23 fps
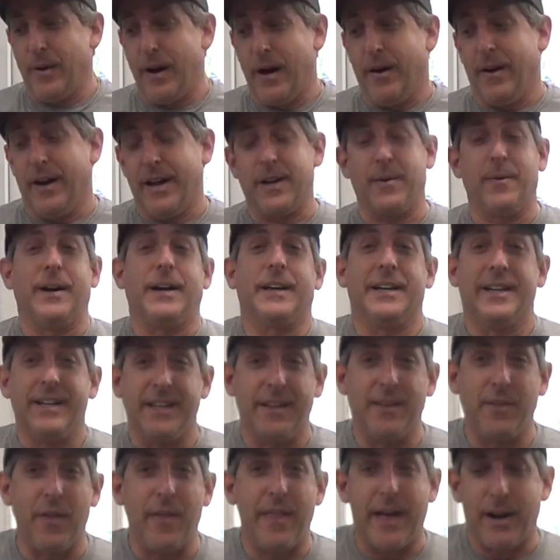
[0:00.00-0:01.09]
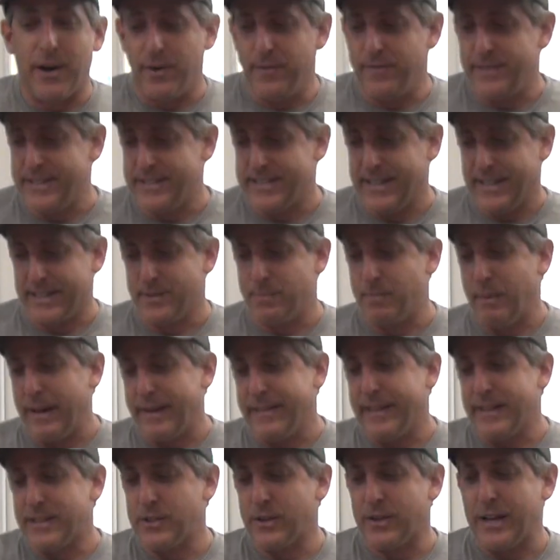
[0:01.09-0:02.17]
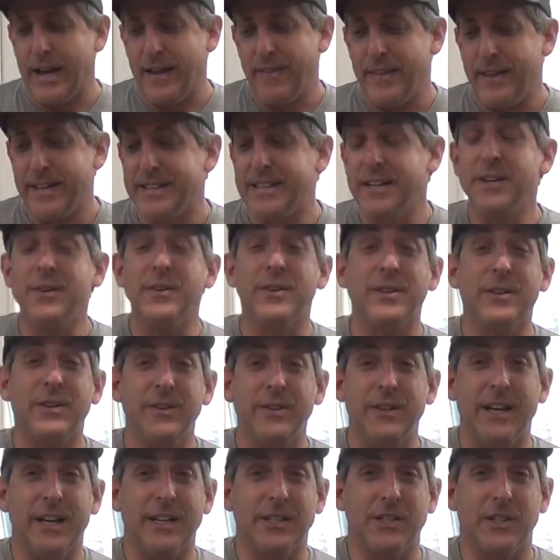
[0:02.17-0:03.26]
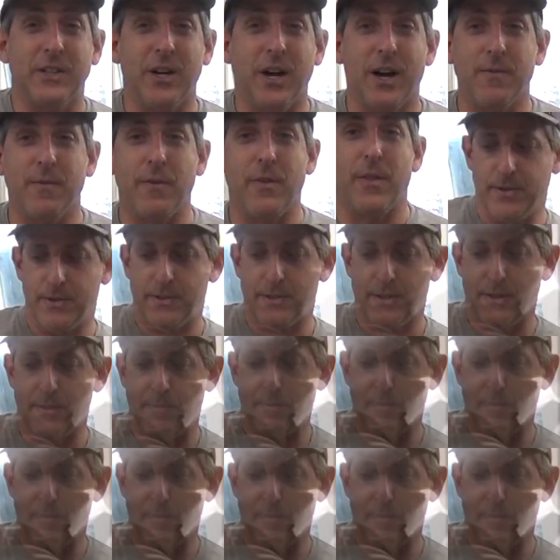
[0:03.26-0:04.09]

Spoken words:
Well, anyway, either that or a V6, but that's okay. They did include the engine cover. There's a